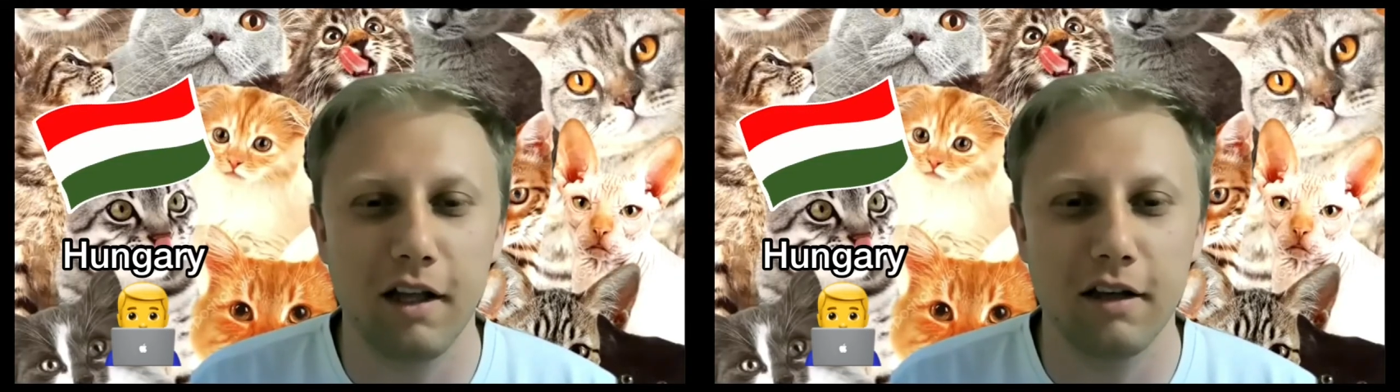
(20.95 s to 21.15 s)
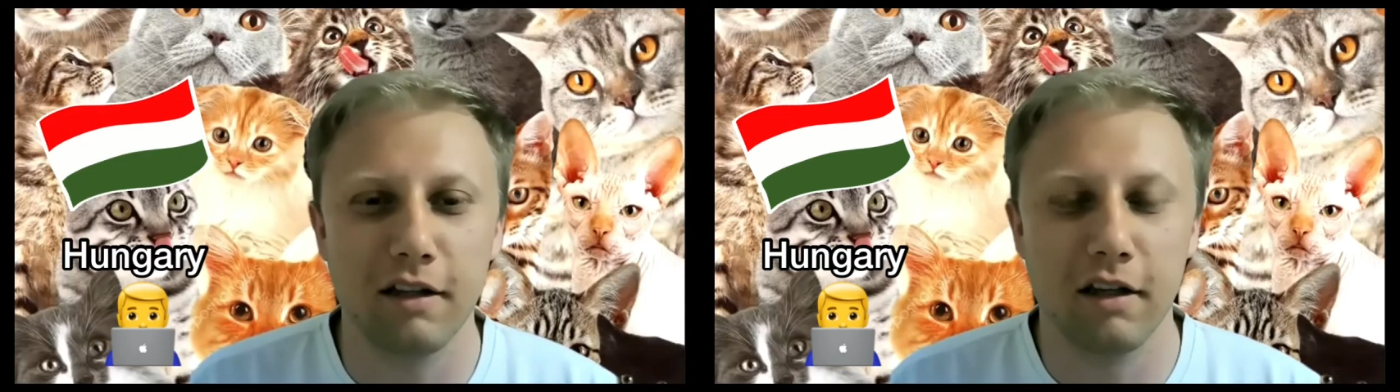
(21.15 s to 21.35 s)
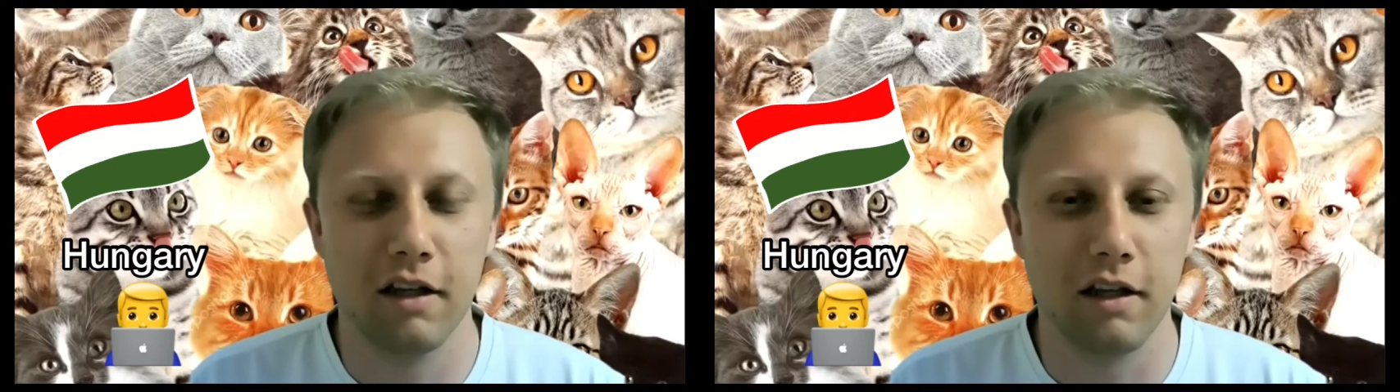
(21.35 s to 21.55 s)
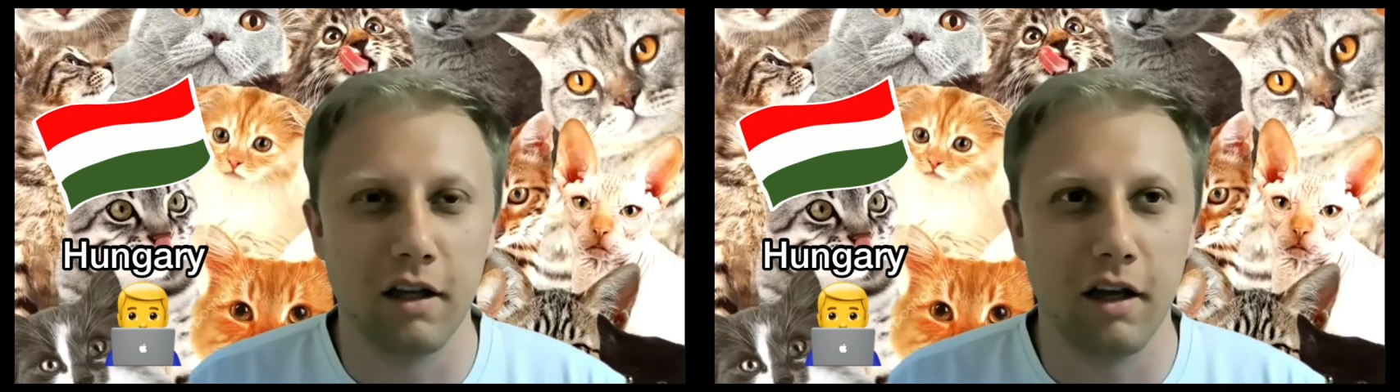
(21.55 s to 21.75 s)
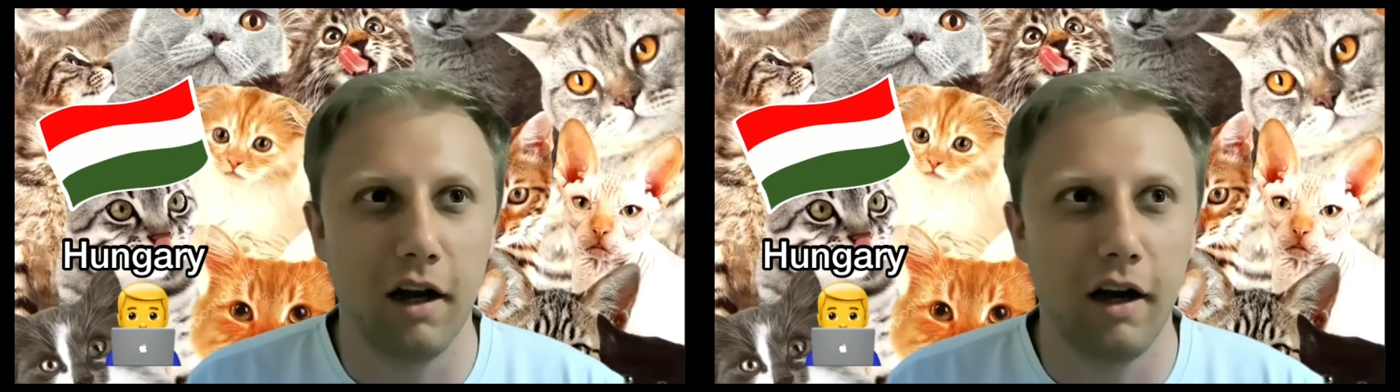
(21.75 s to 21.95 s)
and
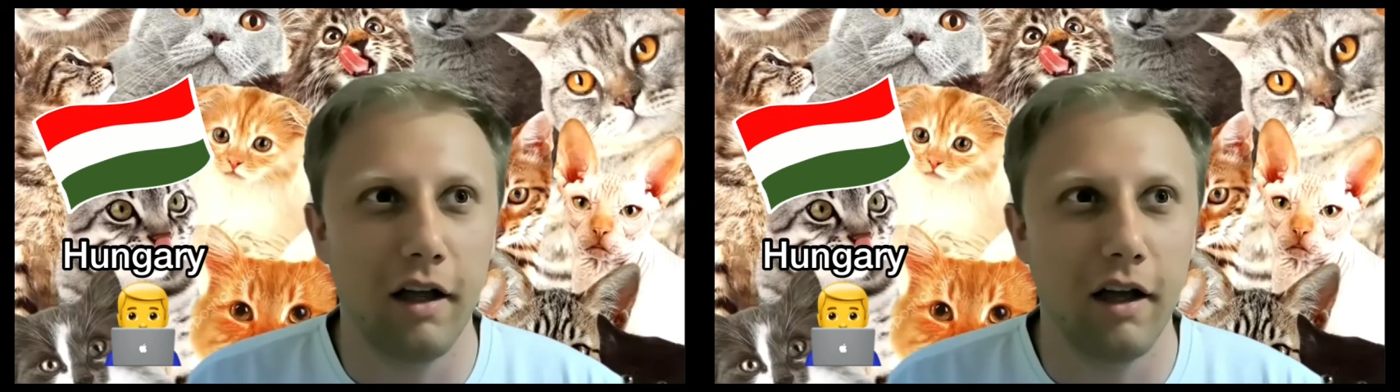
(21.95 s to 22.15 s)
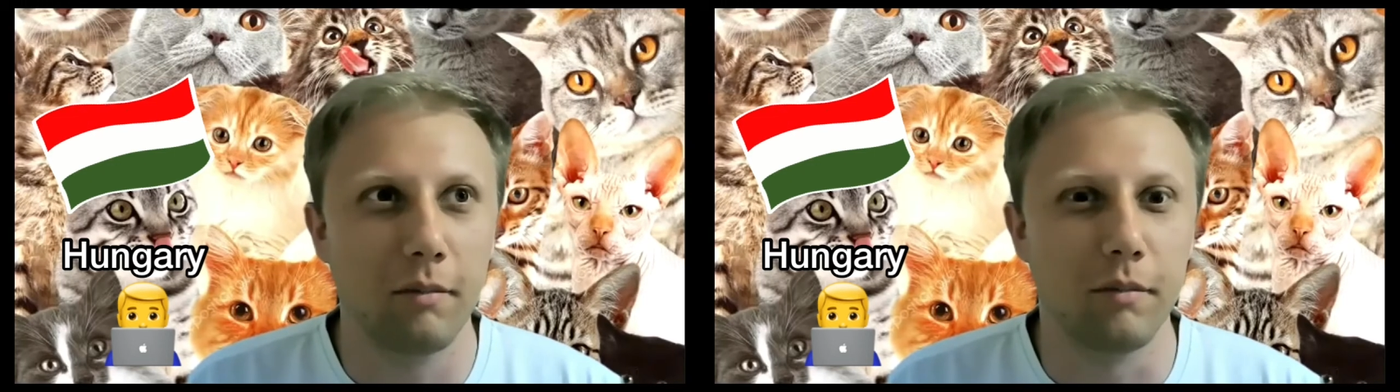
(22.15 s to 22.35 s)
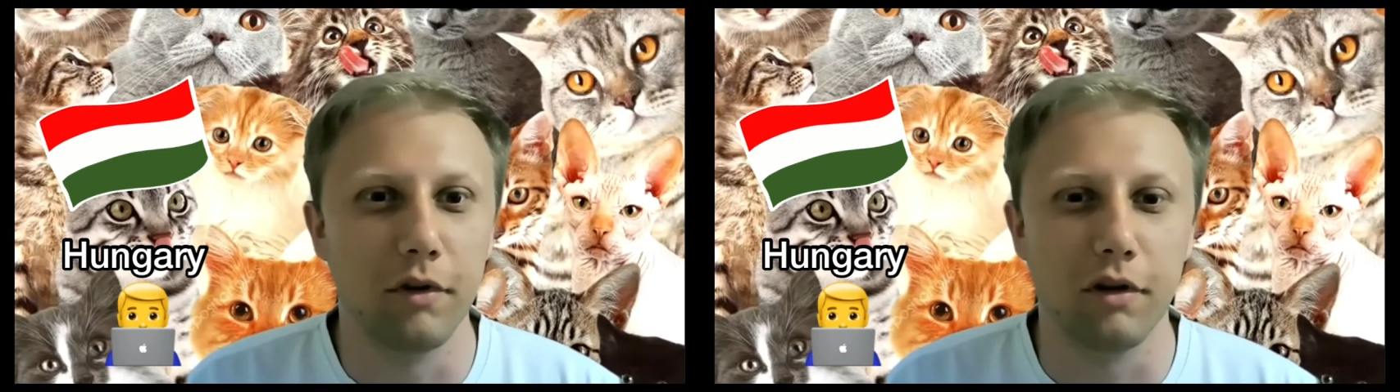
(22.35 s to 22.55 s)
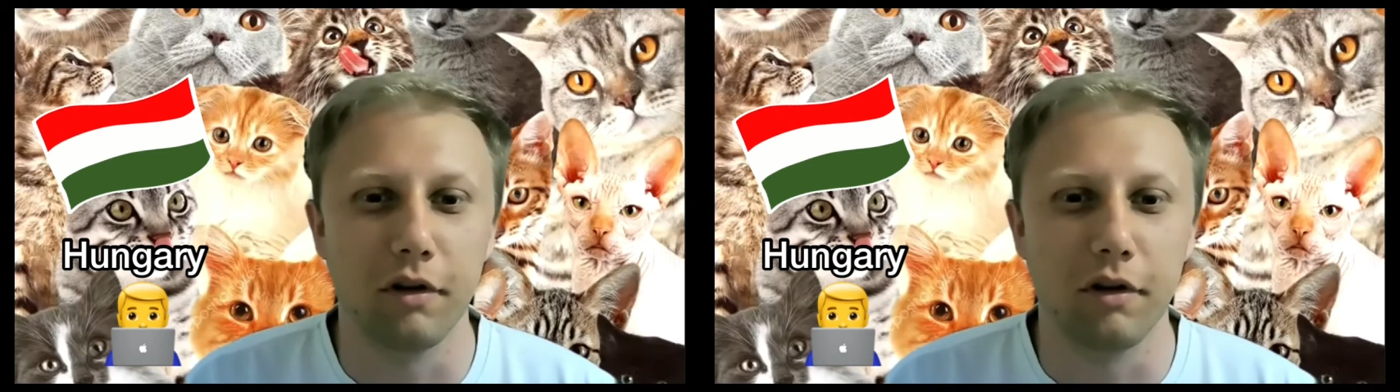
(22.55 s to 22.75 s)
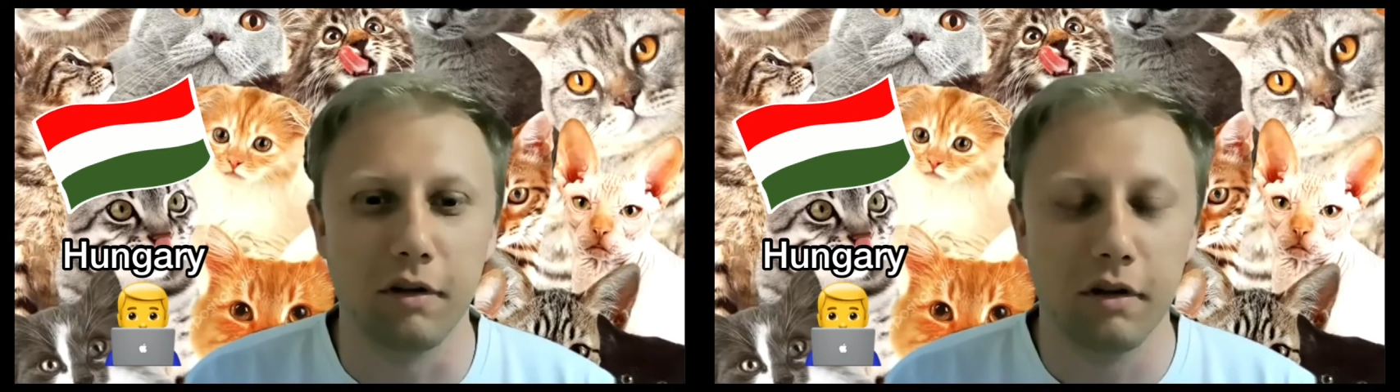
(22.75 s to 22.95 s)
I am
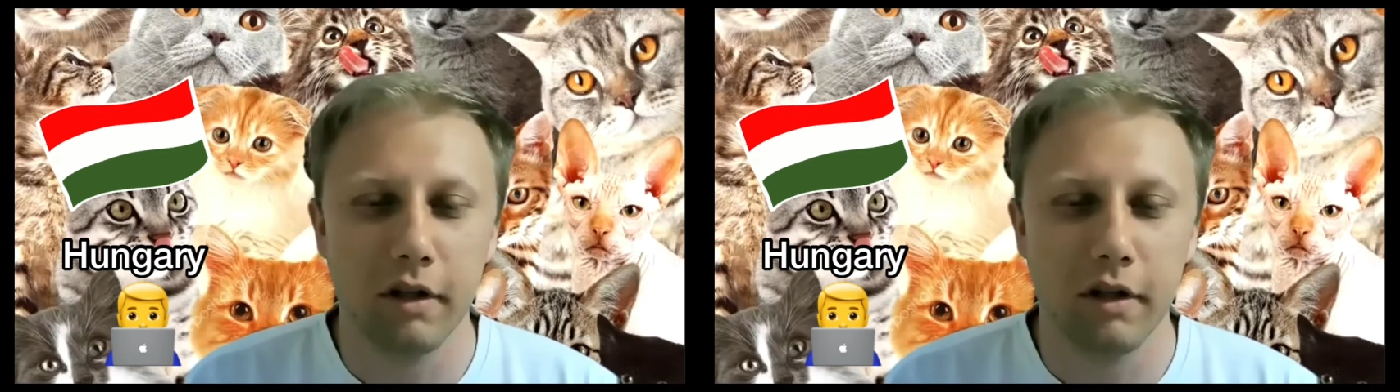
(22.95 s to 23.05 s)
a